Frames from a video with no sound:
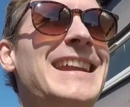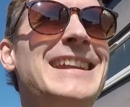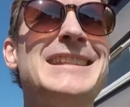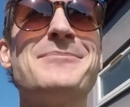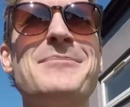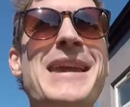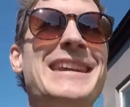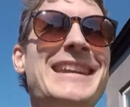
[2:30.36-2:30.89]

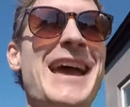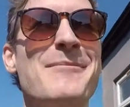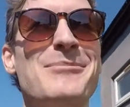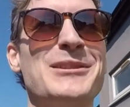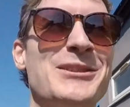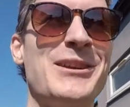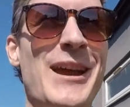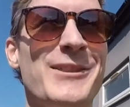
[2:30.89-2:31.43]
Let's make it
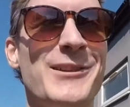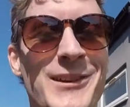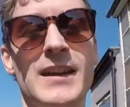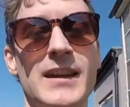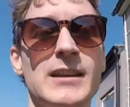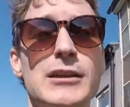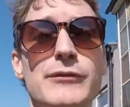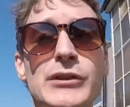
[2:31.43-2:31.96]
happen together.
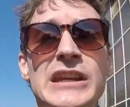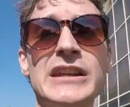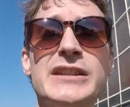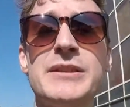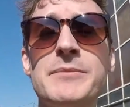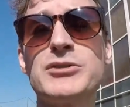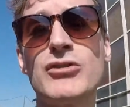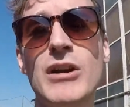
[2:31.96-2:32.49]
If you didn't
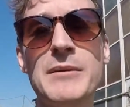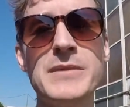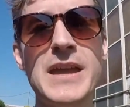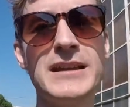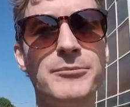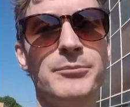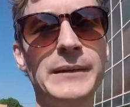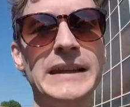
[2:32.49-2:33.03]
subscribe
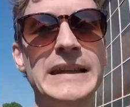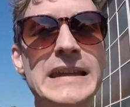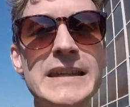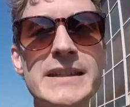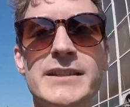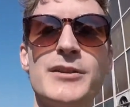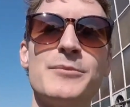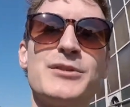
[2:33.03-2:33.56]
yet,
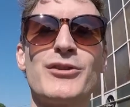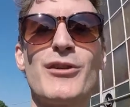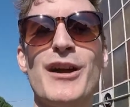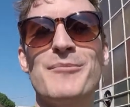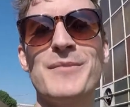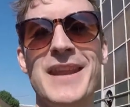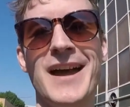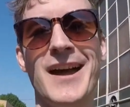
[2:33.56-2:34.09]
please
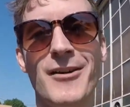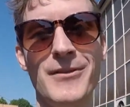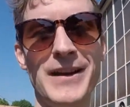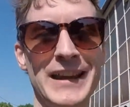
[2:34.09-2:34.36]
subscribe now.